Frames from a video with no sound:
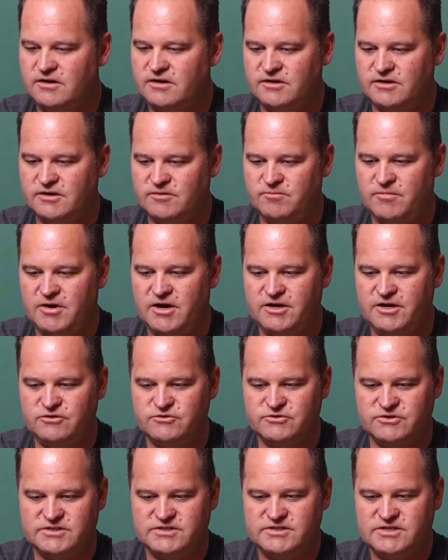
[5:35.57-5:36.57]
I
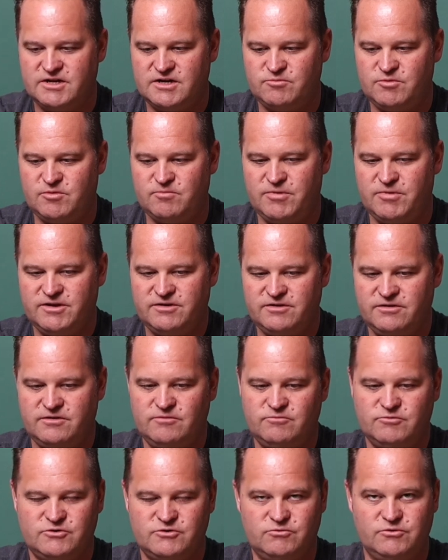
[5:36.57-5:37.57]
usually set up a
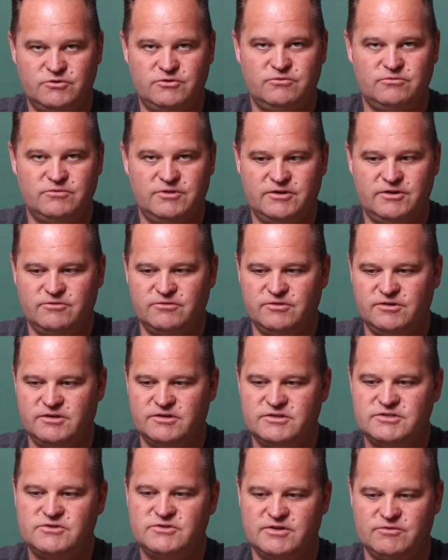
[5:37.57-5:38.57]
button, which we'll do later
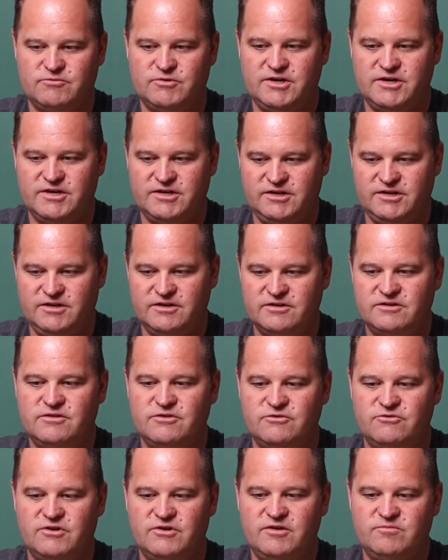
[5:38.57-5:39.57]
on, so that way I can get to
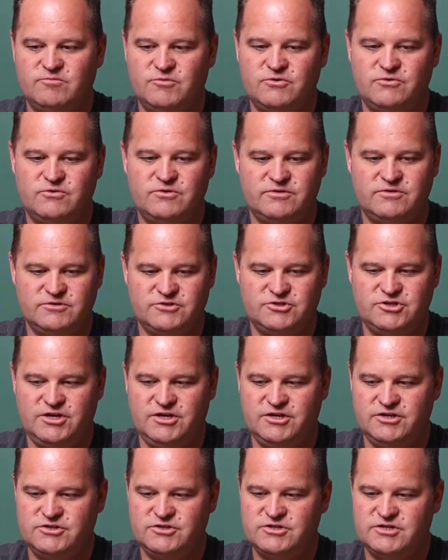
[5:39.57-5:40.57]
the drive mode and
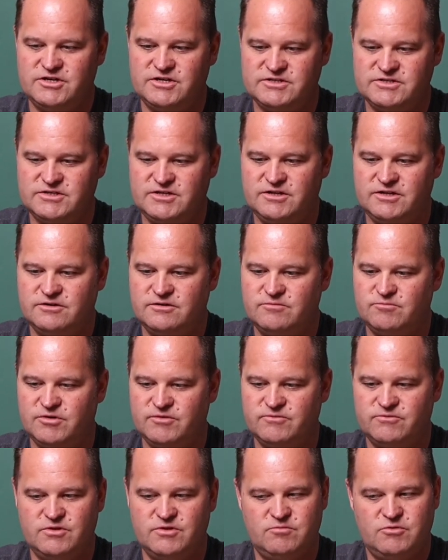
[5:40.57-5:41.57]
change as needed.
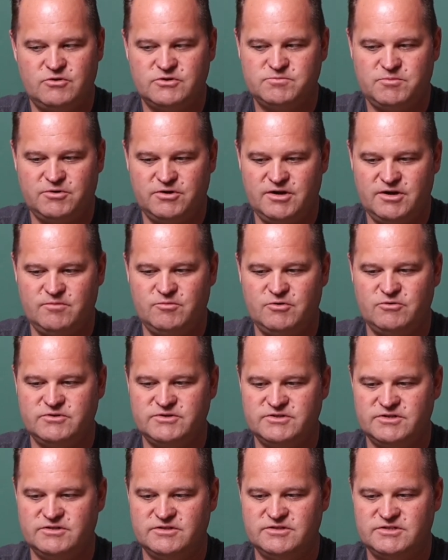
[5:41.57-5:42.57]
But for the most part, I'm
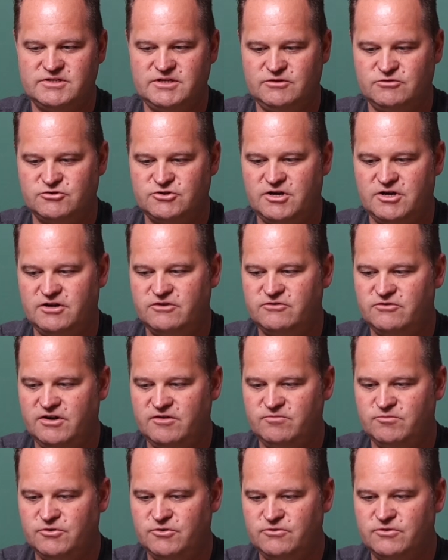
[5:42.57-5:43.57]
always in the single shot
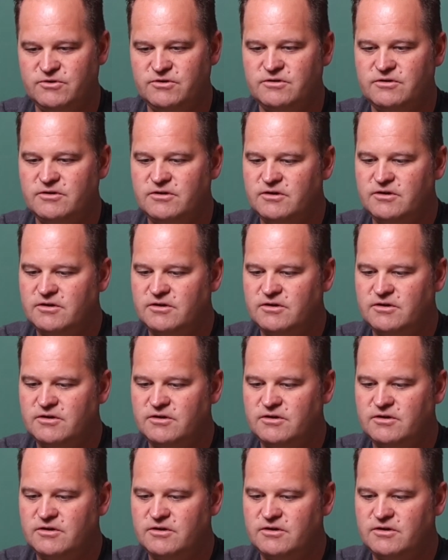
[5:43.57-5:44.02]
drive mode.